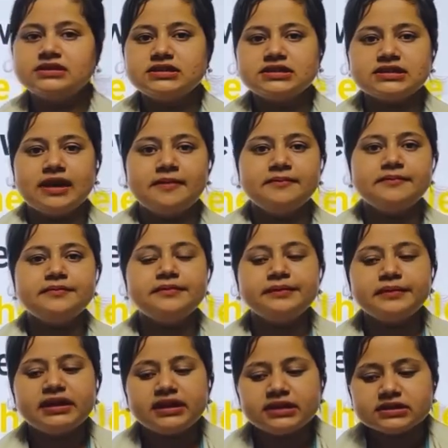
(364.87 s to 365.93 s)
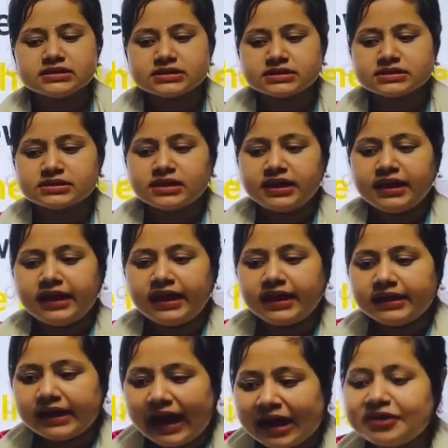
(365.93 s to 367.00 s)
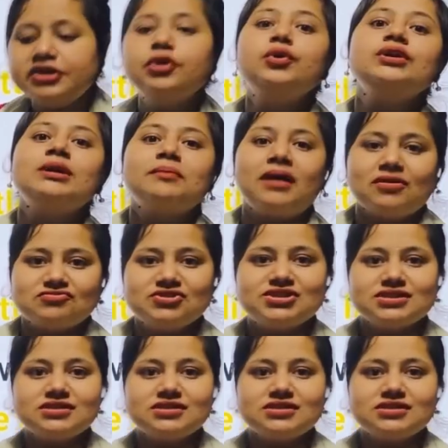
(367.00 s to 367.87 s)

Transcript: Sum means an unknown amount.